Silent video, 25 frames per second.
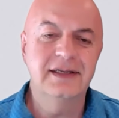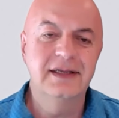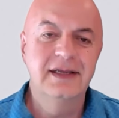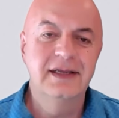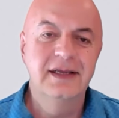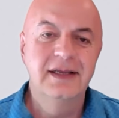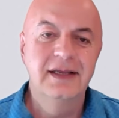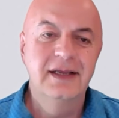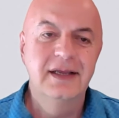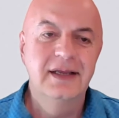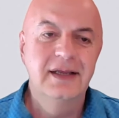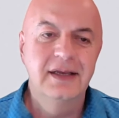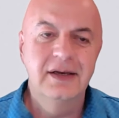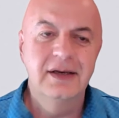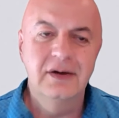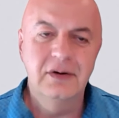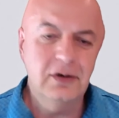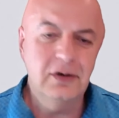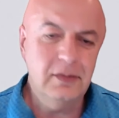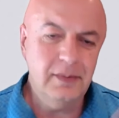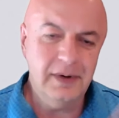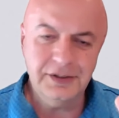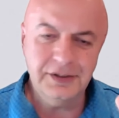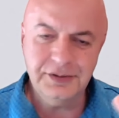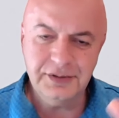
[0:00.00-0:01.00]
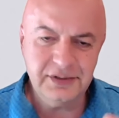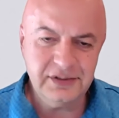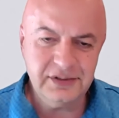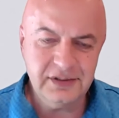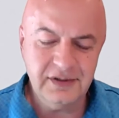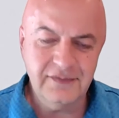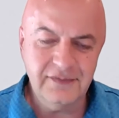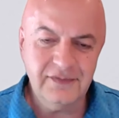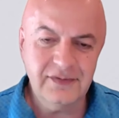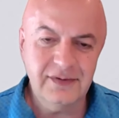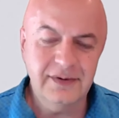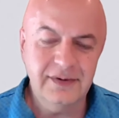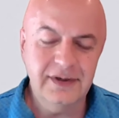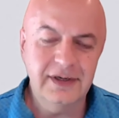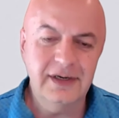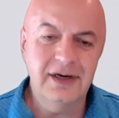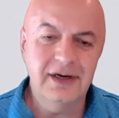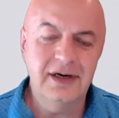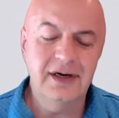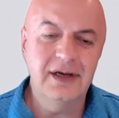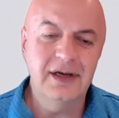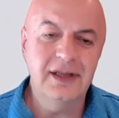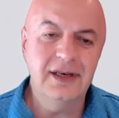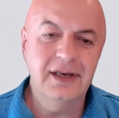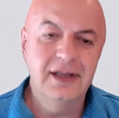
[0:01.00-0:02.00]
a whole bunch of stuff going
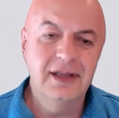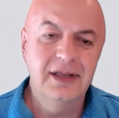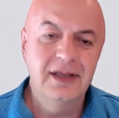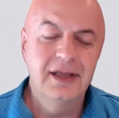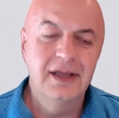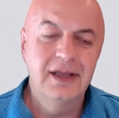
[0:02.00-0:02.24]
on.